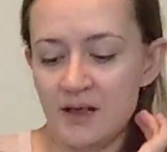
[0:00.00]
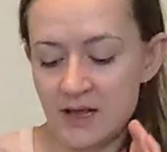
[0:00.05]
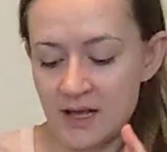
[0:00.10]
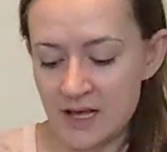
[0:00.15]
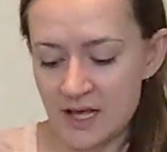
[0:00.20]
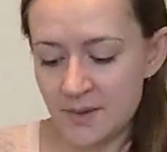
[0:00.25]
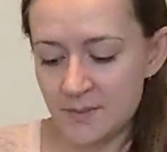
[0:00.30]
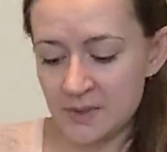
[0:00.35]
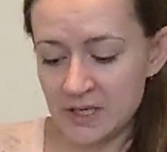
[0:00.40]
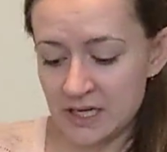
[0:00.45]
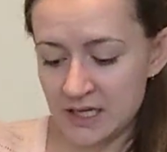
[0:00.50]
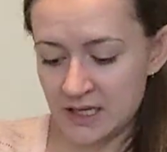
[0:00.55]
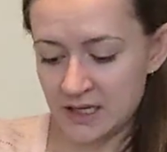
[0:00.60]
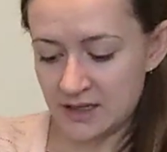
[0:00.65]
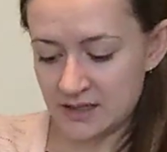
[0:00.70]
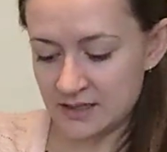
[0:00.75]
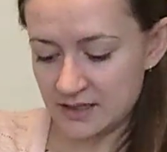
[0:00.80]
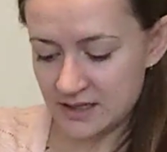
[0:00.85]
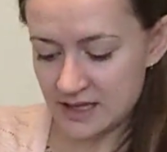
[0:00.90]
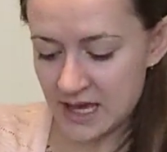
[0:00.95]
I'm going
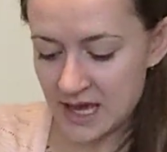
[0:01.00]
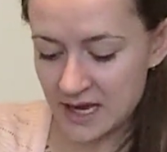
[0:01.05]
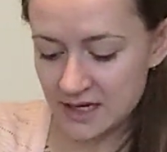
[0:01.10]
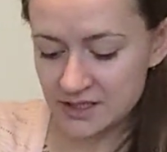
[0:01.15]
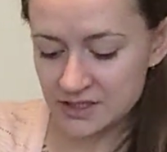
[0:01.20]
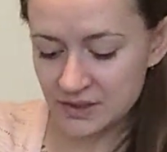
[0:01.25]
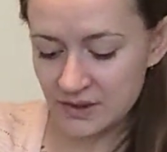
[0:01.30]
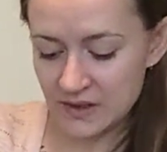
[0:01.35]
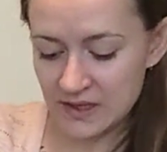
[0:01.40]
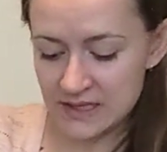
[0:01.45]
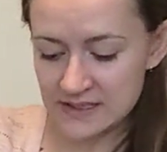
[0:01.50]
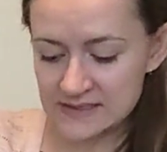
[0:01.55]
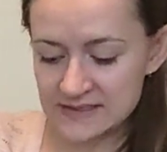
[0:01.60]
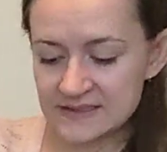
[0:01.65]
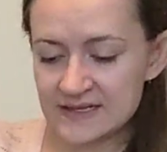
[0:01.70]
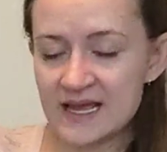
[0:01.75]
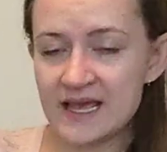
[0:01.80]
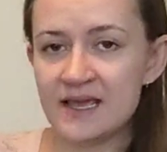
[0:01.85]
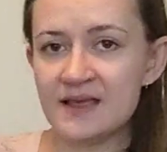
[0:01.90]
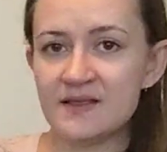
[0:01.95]
to actually
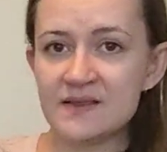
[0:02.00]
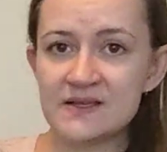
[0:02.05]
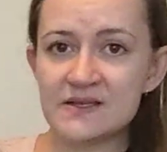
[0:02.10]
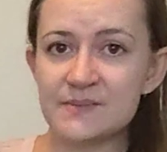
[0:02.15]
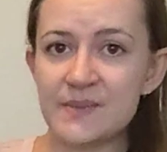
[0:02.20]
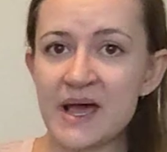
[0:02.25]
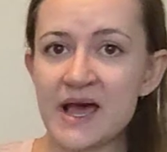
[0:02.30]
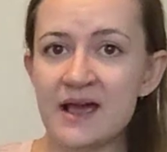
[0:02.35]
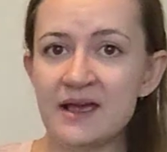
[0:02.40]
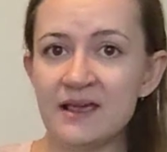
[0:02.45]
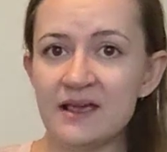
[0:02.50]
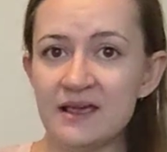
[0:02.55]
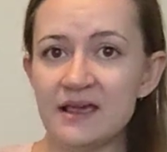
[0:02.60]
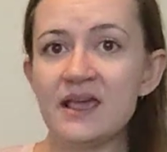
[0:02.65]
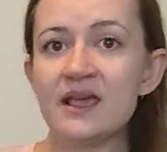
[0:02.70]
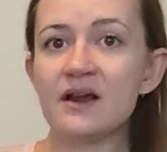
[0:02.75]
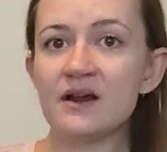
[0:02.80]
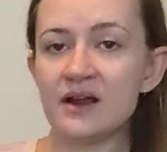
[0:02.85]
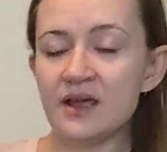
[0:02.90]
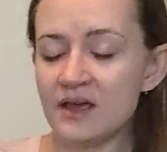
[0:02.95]
stay in this bag and
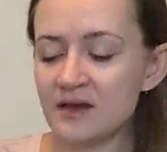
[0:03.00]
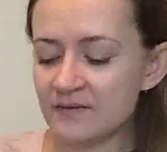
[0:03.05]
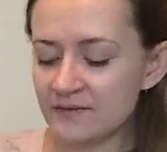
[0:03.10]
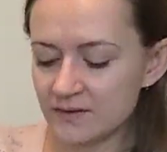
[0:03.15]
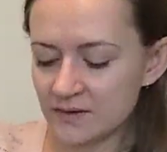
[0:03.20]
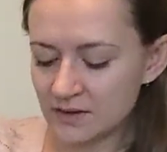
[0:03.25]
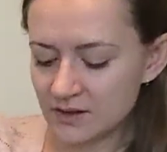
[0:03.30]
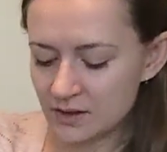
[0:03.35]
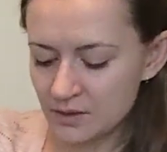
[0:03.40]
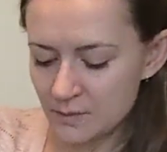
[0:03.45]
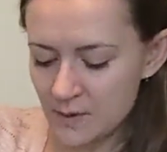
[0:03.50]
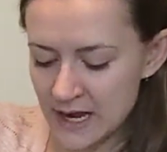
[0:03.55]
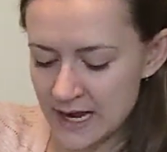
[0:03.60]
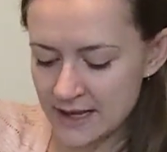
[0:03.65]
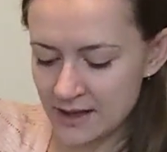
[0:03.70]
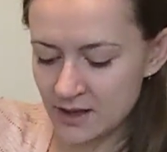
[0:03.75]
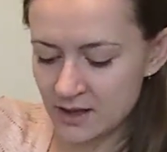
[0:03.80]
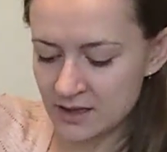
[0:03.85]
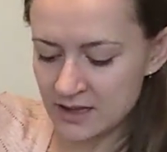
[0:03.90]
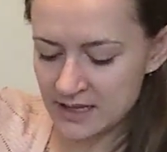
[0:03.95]
carry it for a little
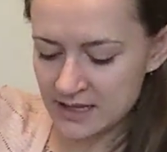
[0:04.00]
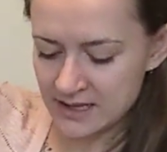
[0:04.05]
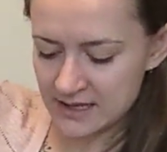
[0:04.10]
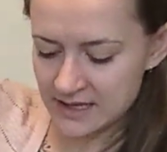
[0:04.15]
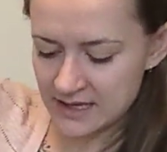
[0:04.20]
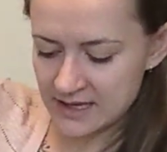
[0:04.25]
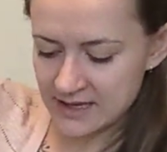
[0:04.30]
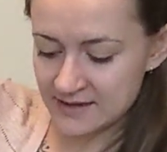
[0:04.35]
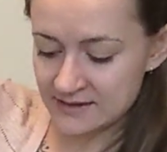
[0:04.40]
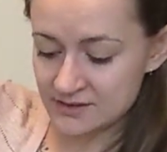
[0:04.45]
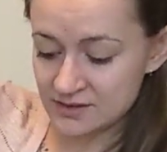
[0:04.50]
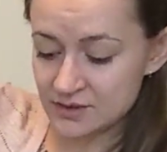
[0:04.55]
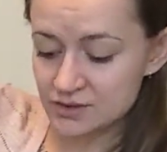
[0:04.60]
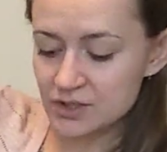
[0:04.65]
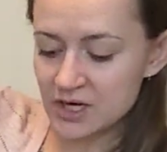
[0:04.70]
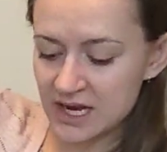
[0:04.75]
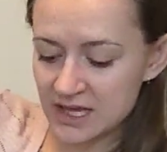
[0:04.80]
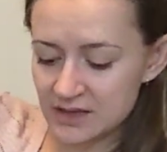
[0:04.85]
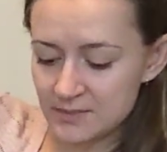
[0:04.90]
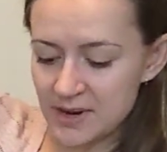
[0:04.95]
while and
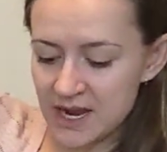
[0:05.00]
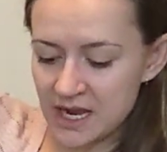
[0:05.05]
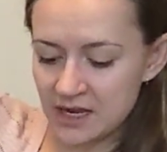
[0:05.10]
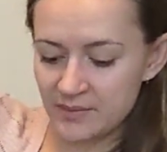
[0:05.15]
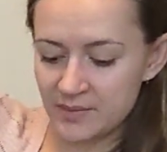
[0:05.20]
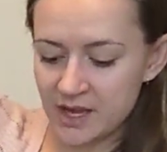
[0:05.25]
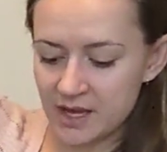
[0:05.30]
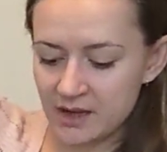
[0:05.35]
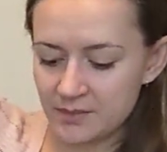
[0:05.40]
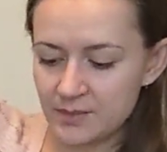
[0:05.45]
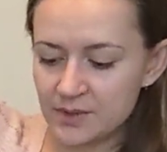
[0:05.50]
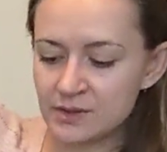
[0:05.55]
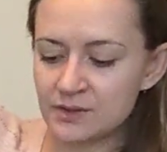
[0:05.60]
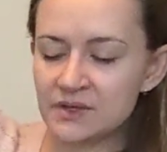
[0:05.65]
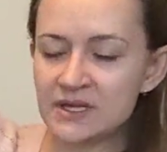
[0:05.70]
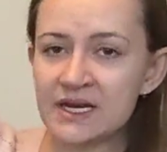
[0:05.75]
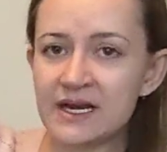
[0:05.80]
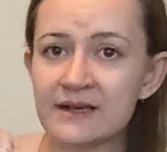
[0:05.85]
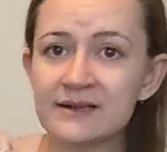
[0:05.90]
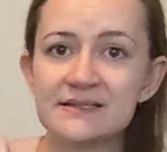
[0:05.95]
try the backpack
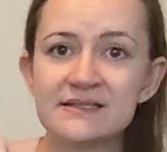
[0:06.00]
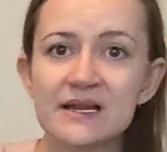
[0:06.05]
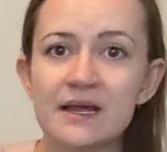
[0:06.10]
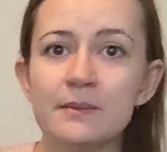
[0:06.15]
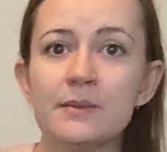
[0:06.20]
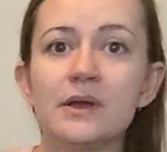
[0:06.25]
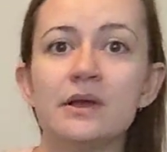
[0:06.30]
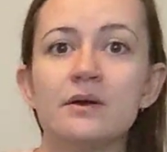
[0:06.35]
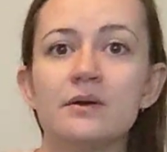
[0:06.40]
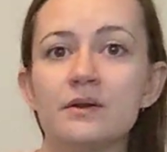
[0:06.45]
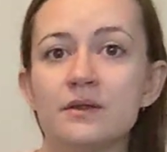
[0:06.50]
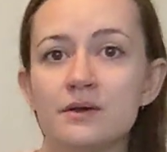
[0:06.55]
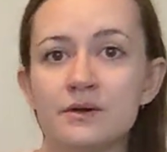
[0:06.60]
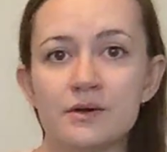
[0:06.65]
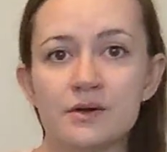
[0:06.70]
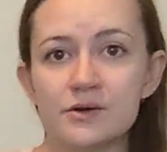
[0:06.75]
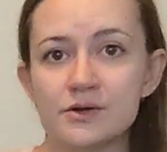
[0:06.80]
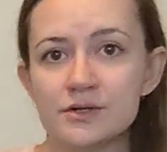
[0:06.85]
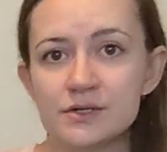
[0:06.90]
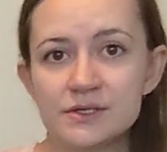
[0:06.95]
mode the next time I go to the
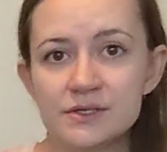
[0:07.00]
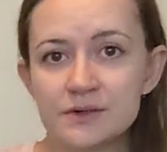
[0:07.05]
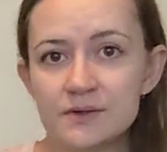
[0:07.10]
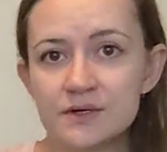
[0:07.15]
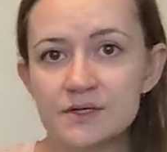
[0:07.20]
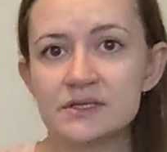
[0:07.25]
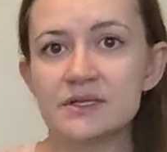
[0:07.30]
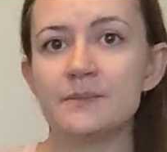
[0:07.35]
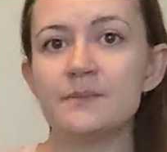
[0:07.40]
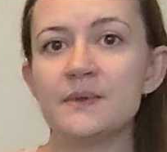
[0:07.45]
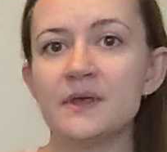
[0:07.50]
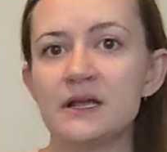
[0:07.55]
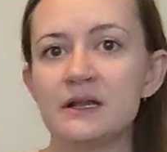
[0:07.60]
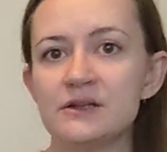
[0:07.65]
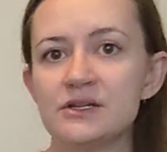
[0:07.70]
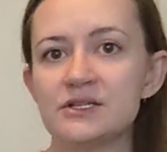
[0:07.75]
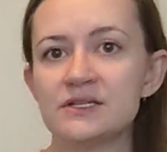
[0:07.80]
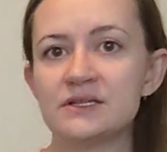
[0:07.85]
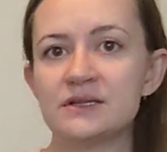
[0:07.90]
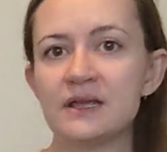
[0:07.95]
grocery store or something,
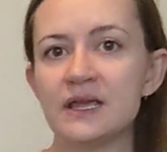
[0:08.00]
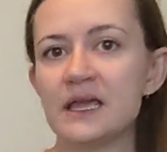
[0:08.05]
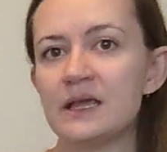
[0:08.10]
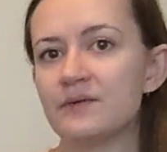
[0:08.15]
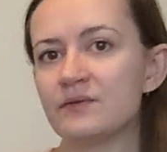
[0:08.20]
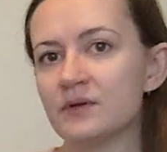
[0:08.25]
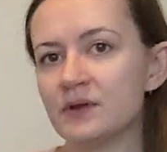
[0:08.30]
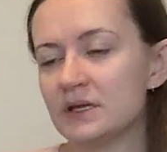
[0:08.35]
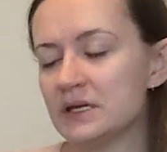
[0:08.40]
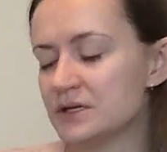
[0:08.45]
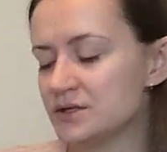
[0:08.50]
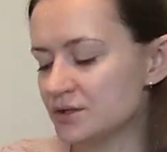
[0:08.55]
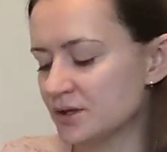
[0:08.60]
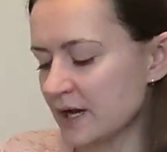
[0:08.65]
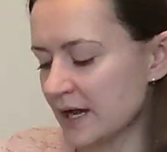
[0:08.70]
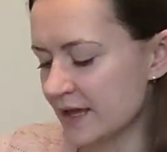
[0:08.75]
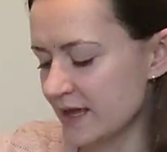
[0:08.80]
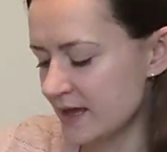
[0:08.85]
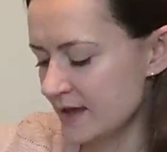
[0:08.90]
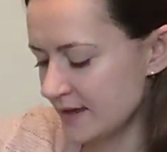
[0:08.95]
just like really
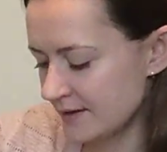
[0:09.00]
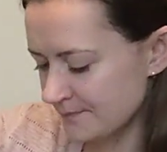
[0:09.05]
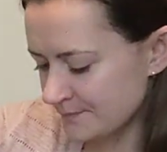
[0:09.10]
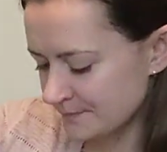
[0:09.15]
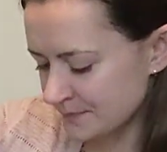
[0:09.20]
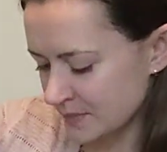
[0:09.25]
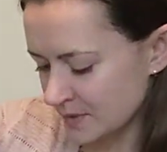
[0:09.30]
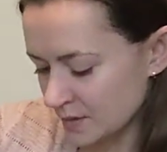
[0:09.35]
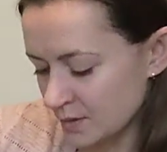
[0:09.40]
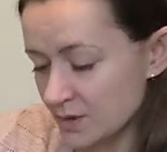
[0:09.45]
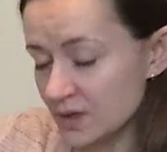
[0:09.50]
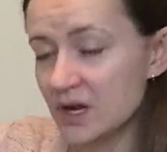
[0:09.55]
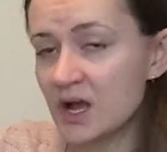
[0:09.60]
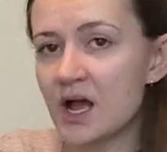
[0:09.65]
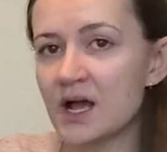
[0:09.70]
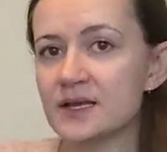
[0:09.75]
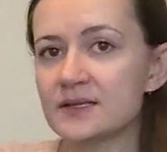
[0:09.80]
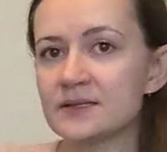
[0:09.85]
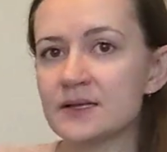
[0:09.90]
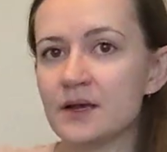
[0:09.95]
try it. Or
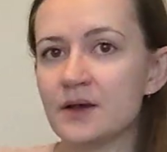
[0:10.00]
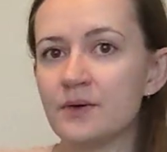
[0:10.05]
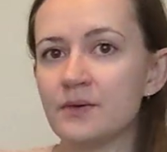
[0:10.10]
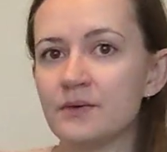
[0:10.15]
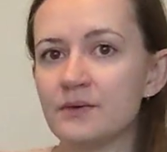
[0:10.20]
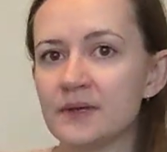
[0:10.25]
Costco.